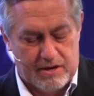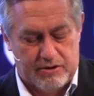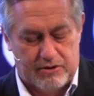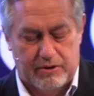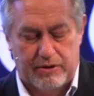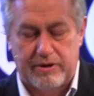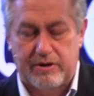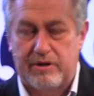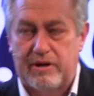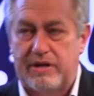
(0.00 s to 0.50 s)

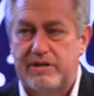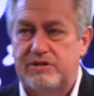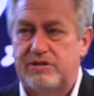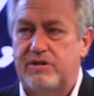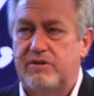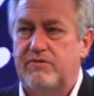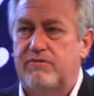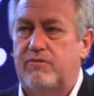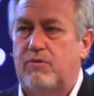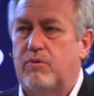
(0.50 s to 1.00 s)
During
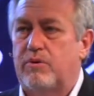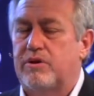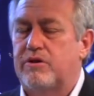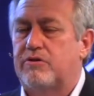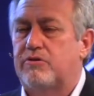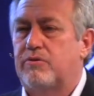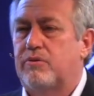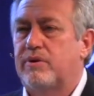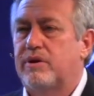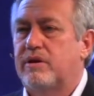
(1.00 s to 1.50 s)

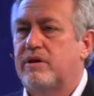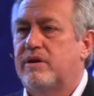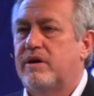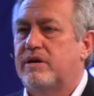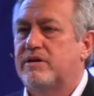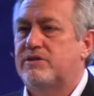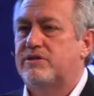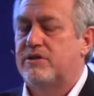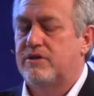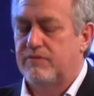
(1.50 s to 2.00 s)
1943 and
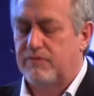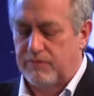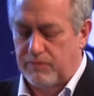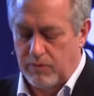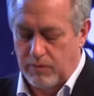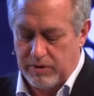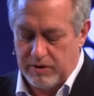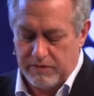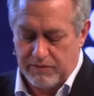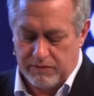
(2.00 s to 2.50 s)

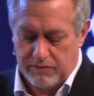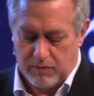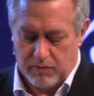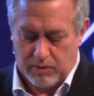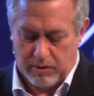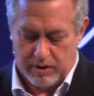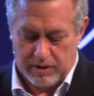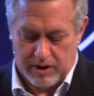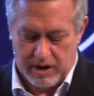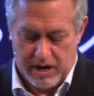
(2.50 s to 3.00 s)

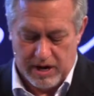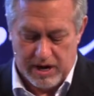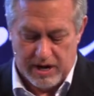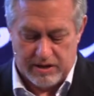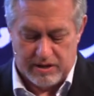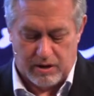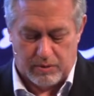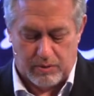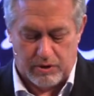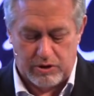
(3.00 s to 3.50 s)
1944,
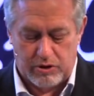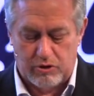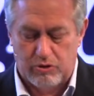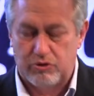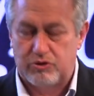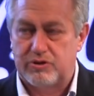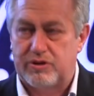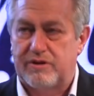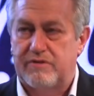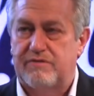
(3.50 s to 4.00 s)
there were
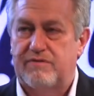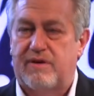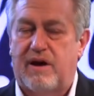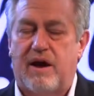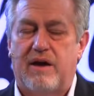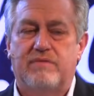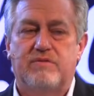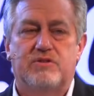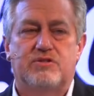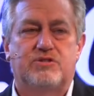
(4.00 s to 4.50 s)
usually
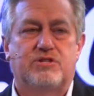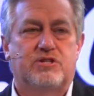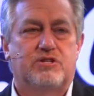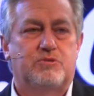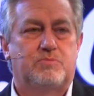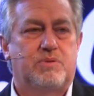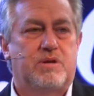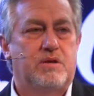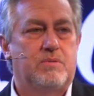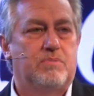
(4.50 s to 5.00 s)
five to
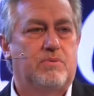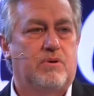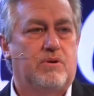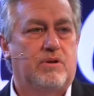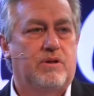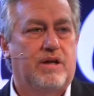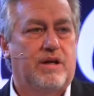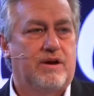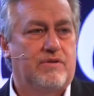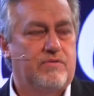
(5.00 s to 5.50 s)
six
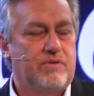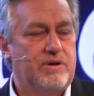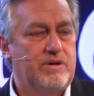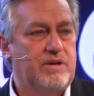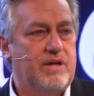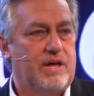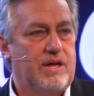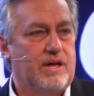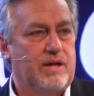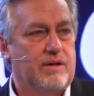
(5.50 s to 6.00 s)
people every
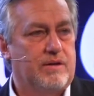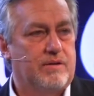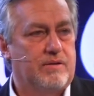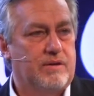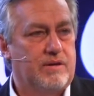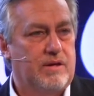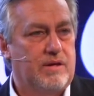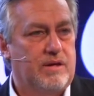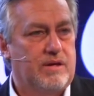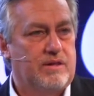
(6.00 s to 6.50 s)
day
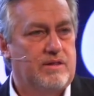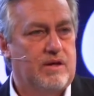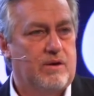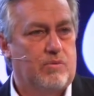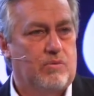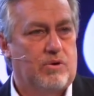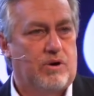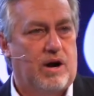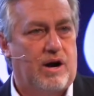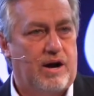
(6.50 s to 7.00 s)

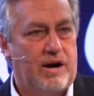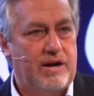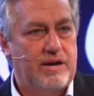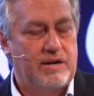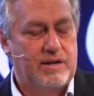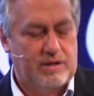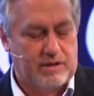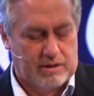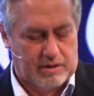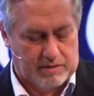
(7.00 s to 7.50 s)
that were
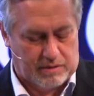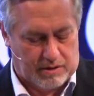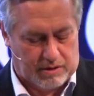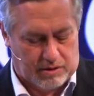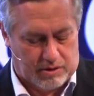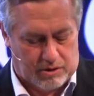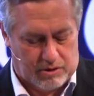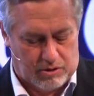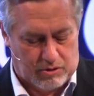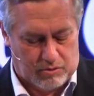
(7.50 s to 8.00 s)
hiding in
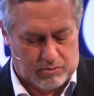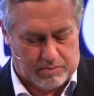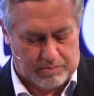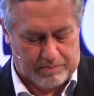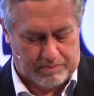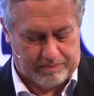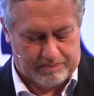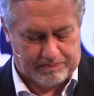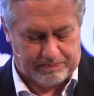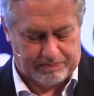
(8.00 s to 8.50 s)
their home.